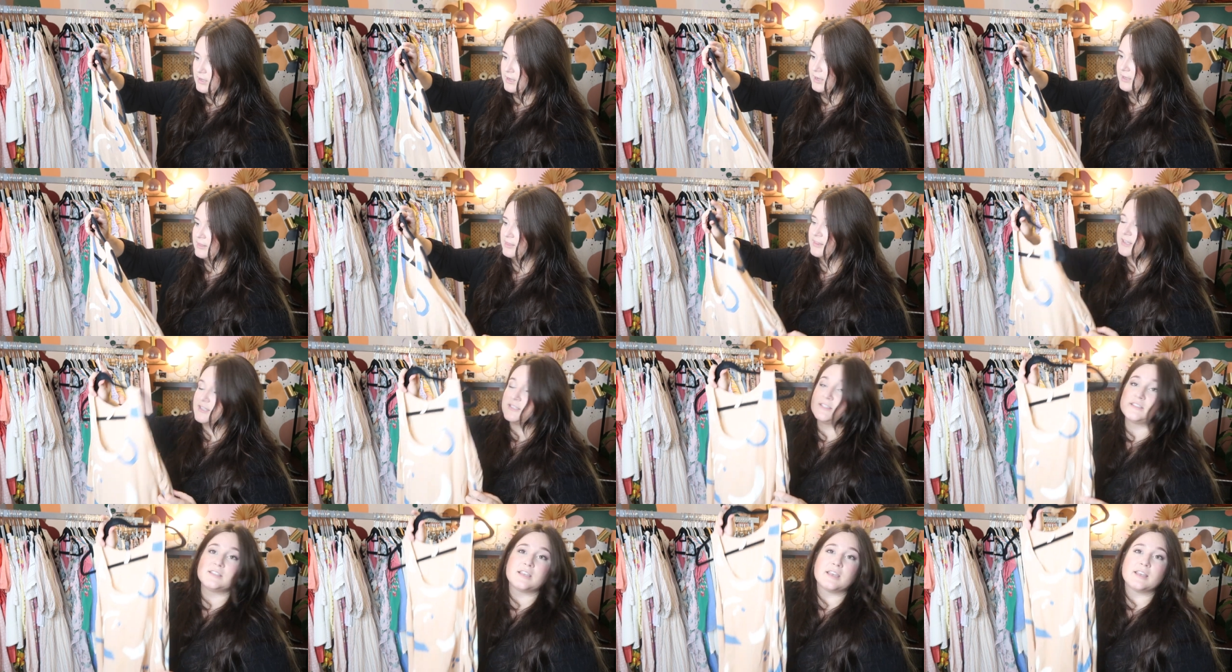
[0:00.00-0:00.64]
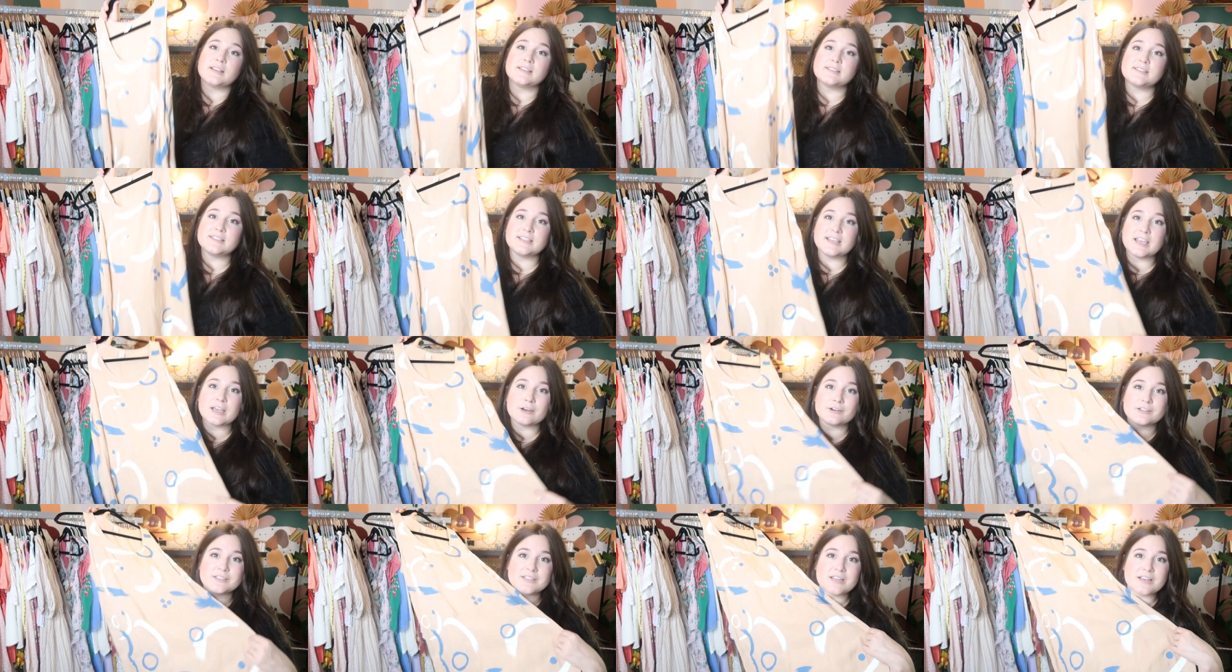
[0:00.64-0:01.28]
and list it and see
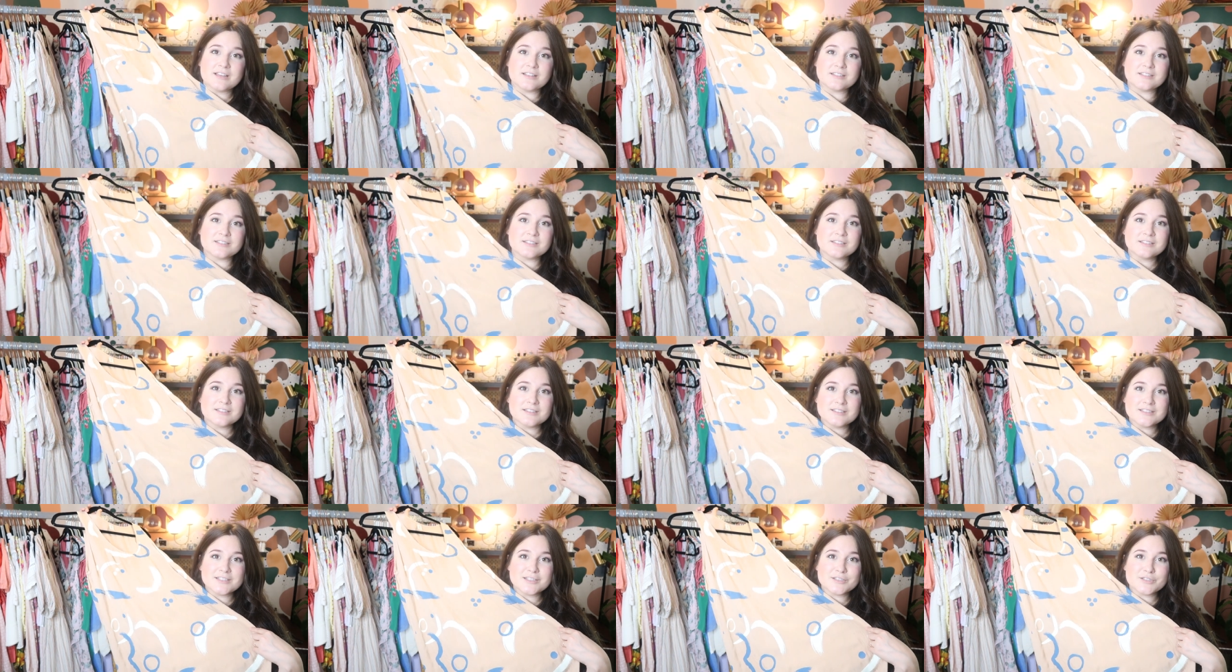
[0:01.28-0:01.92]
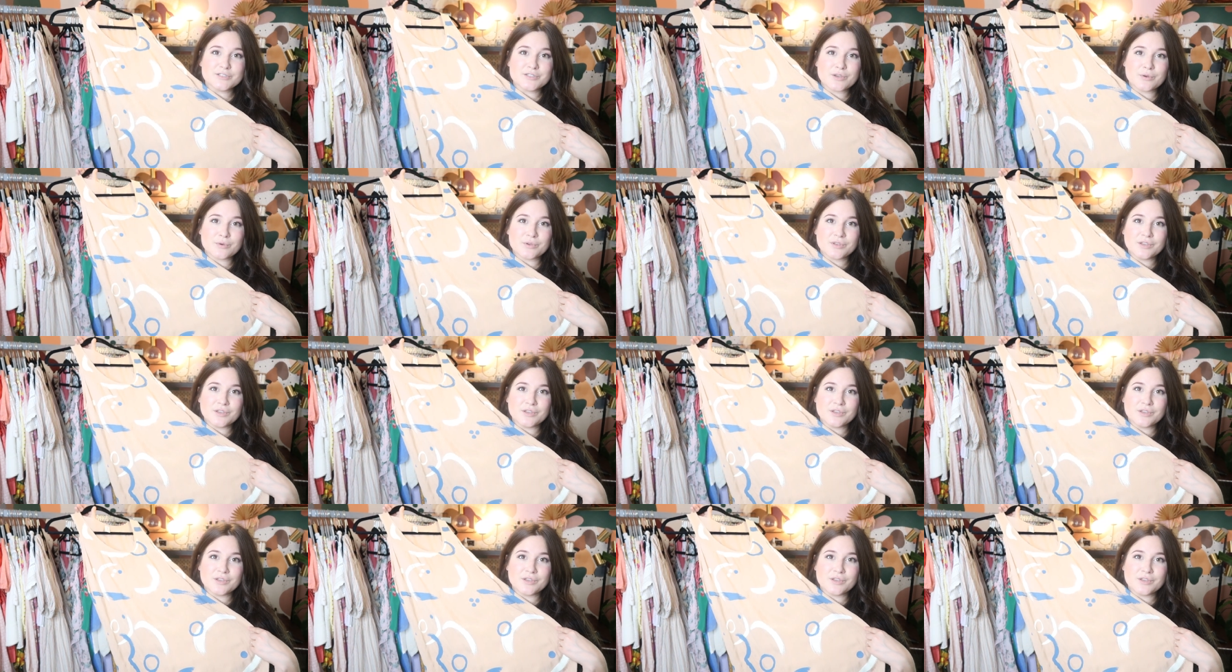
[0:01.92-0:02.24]
how it does because it's so